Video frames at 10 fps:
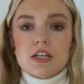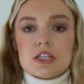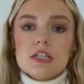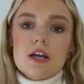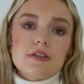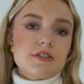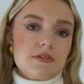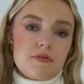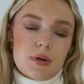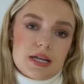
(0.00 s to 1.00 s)
There's loads of
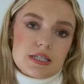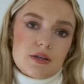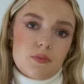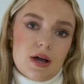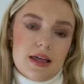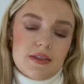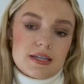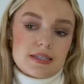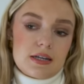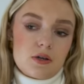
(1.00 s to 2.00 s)
different ways you can wear
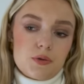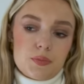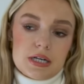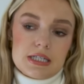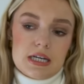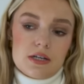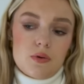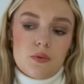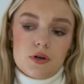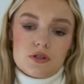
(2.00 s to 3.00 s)
this and incorporate it into
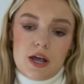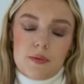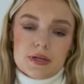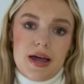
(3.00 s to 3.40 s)
your wardrobe,